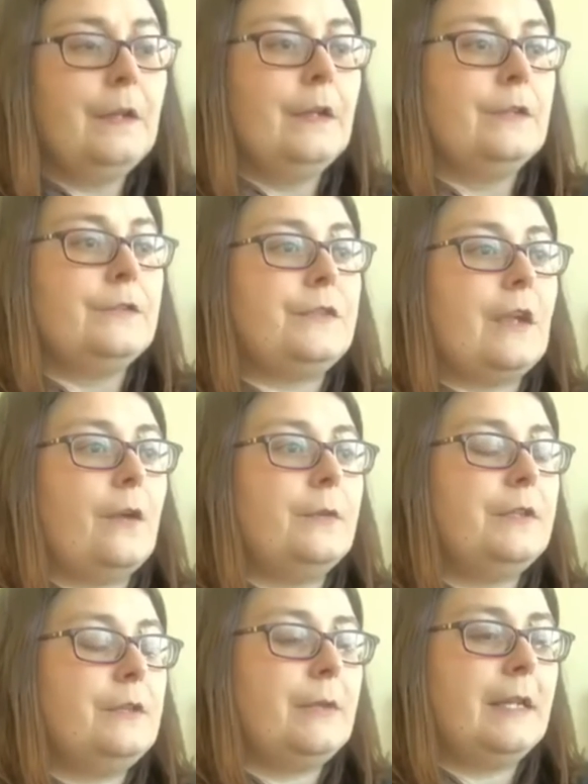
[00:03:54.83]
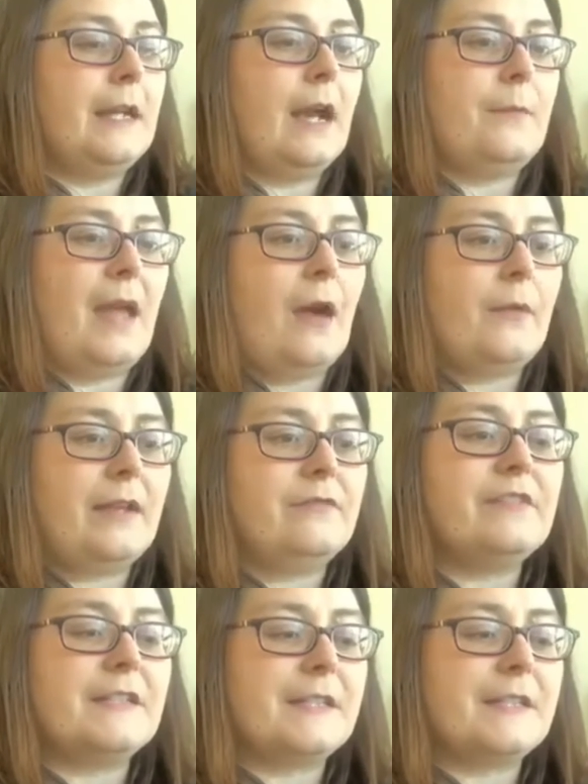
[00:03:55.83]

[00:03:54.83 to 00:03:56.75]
So you can come out and visit